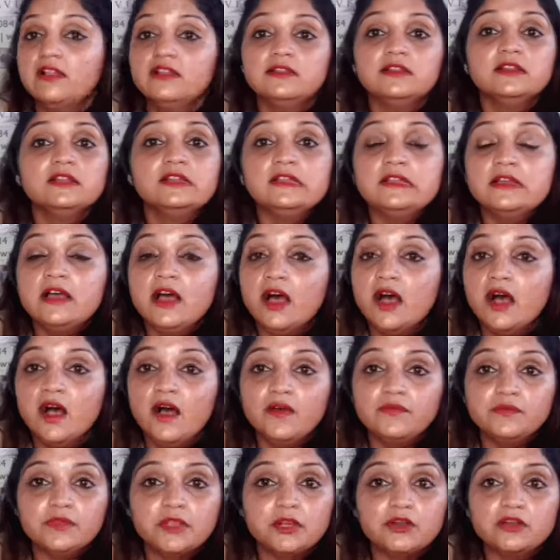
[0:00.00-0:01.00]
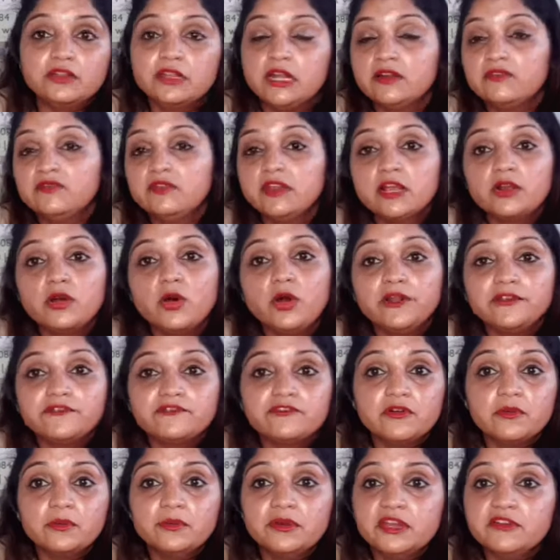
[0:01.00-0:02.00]
that we're
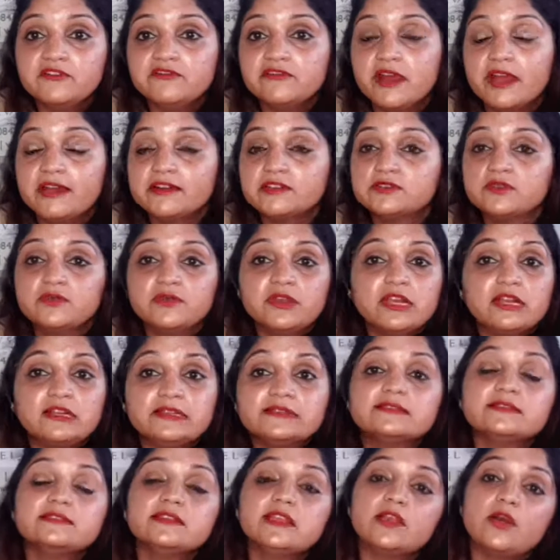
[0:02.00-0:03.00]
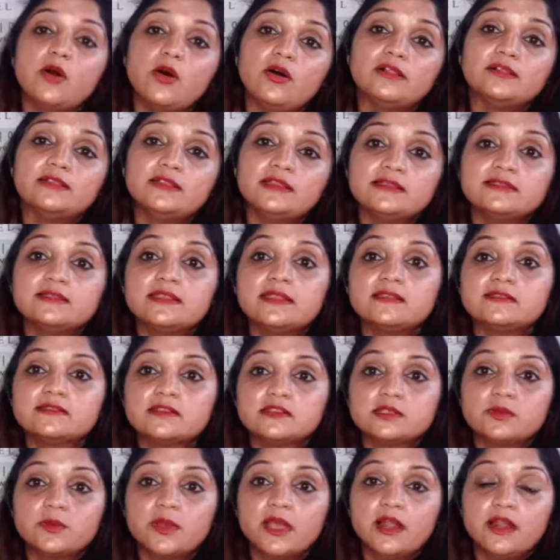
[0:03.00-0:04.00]
calling from defect. So we're listening all these
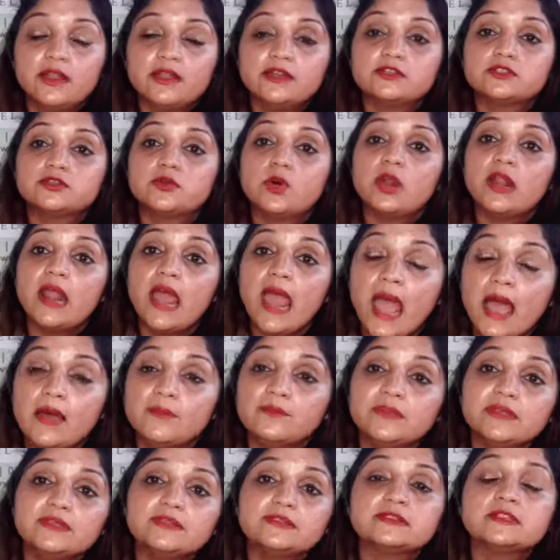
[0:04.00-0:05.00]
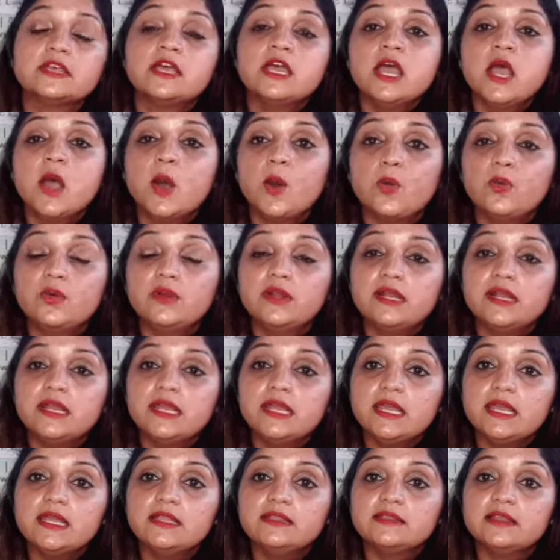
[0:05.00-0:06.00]
things as well. It all happens
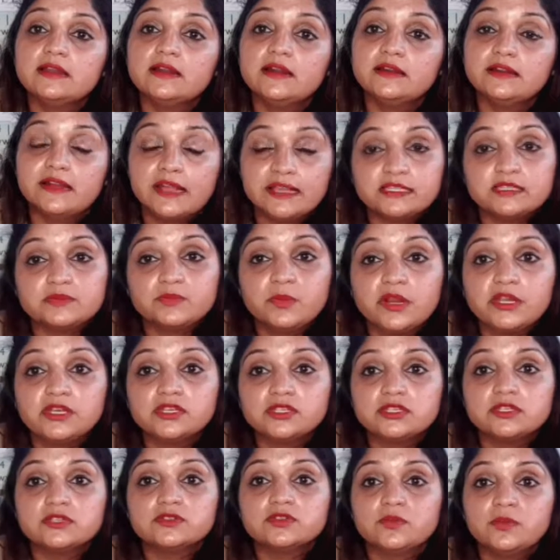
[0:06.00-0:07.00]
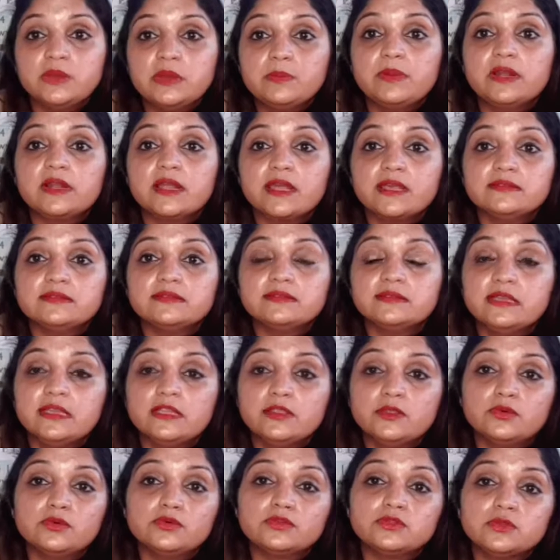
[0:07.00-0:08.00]
only in the desperation. So people can
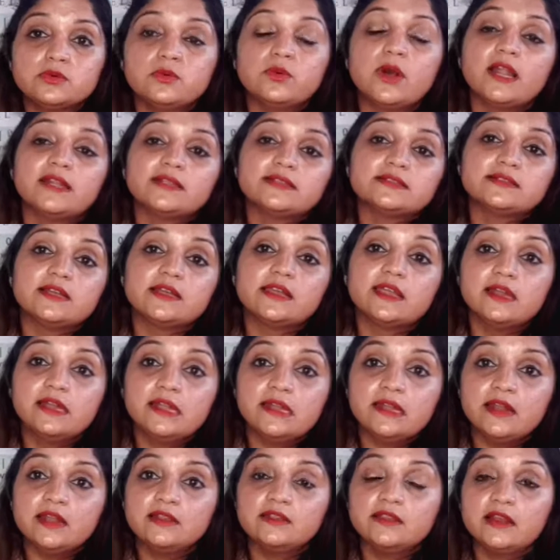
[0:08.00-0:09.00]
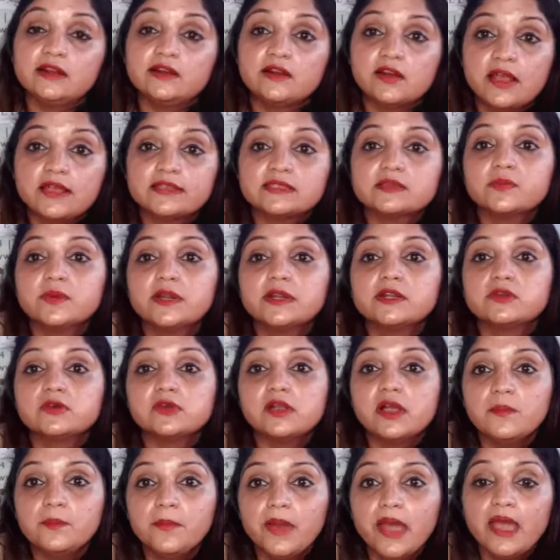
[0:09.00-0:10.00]
see those who are stuck in India, they're desperate
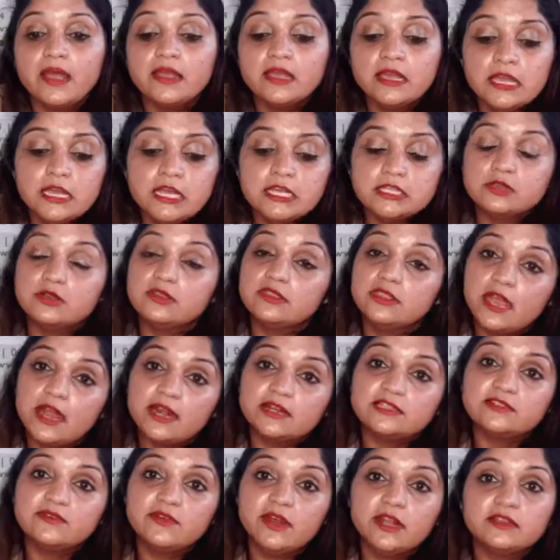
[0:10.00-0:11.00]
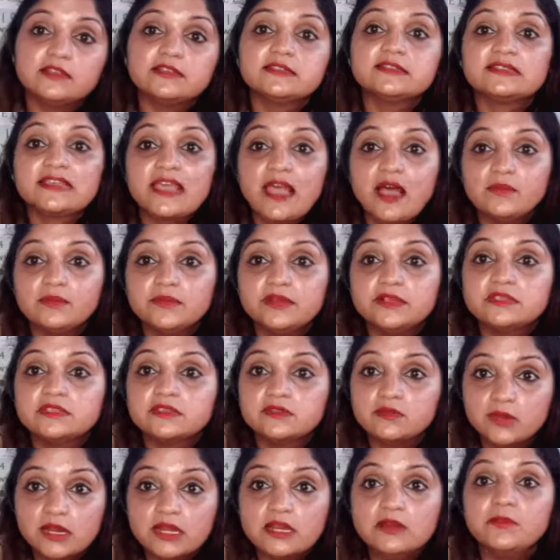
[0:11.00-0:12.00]
to come back. So that's where the
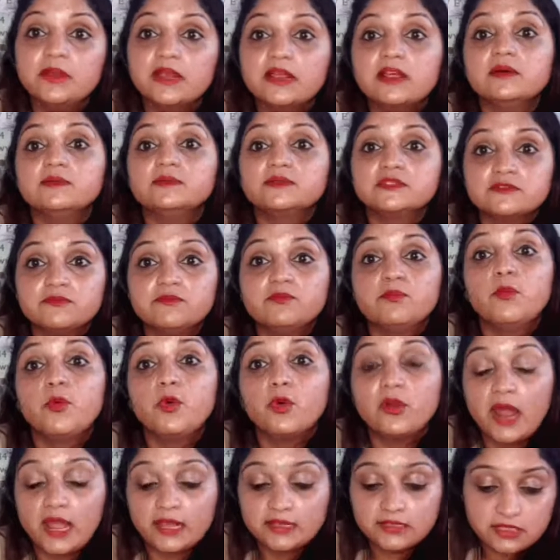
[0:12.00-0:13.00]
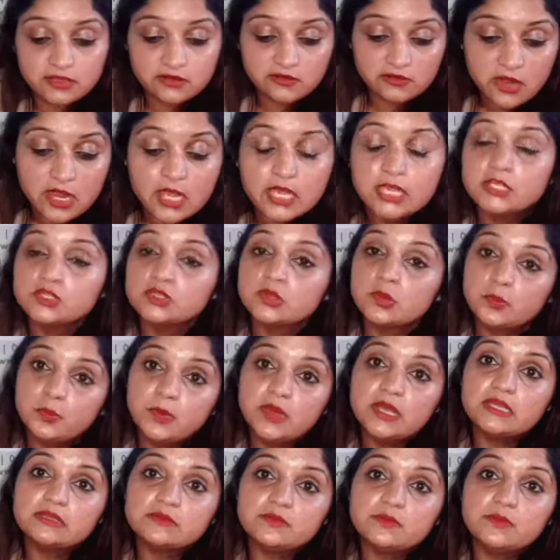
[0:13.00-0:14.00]
scammers really becomes more active. So
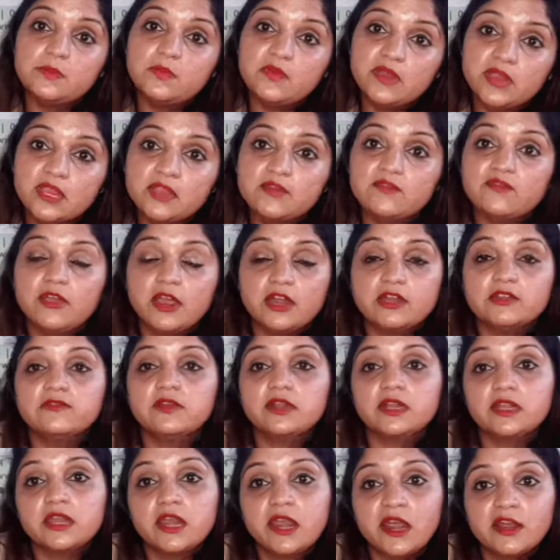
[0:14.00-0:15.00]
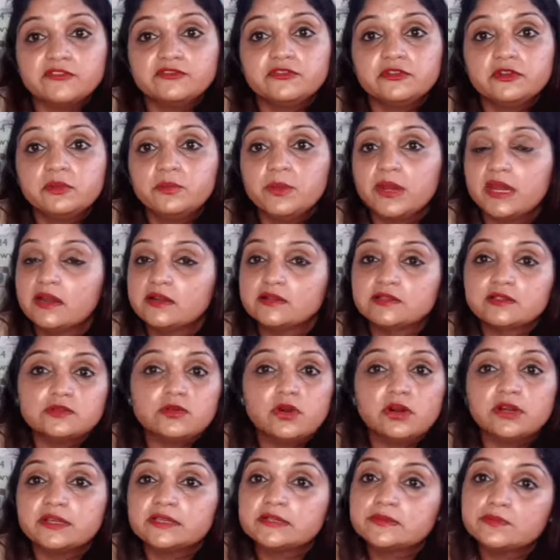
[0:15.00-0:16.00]
please be very, very careful because
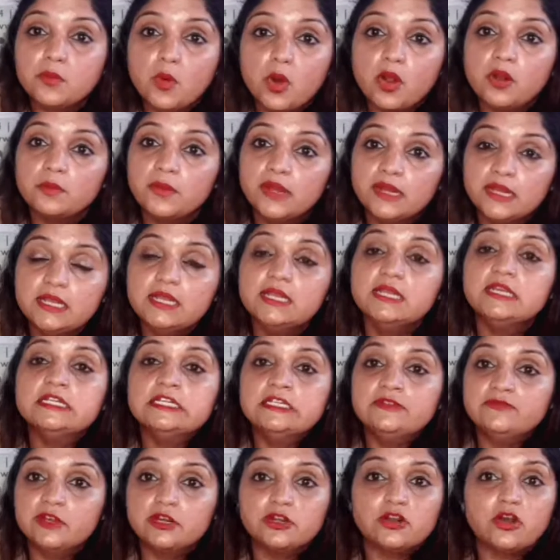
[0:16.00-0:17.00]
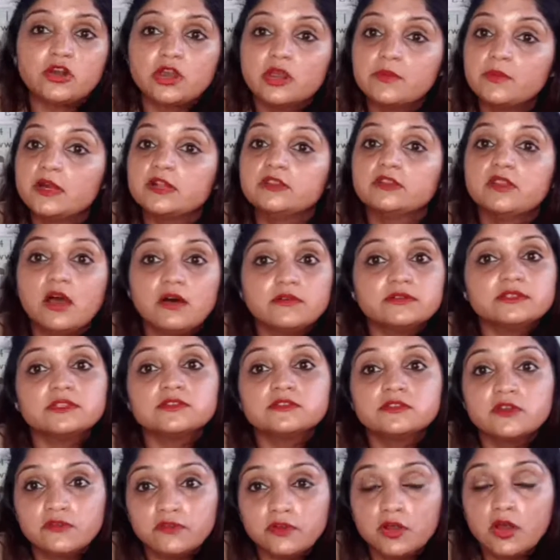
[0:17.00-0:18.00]
it's not a small money. They're talking about
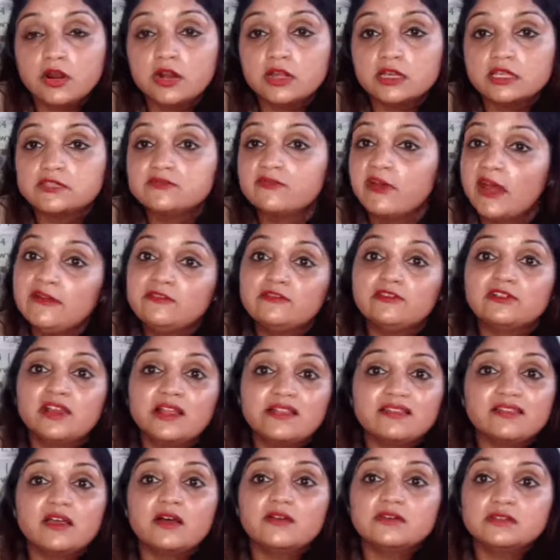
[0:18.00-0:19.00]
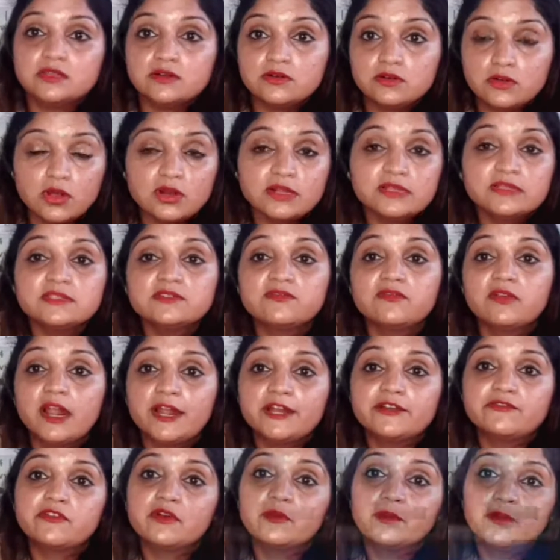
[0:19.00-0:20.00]
thousands of dollars, $5,000 to $10,000
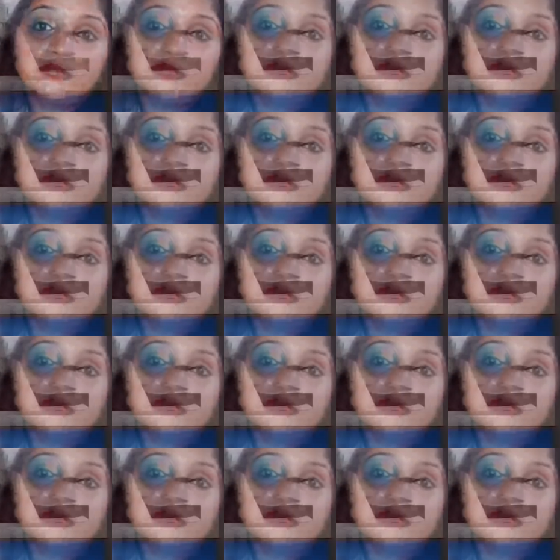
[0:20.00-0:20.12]
flights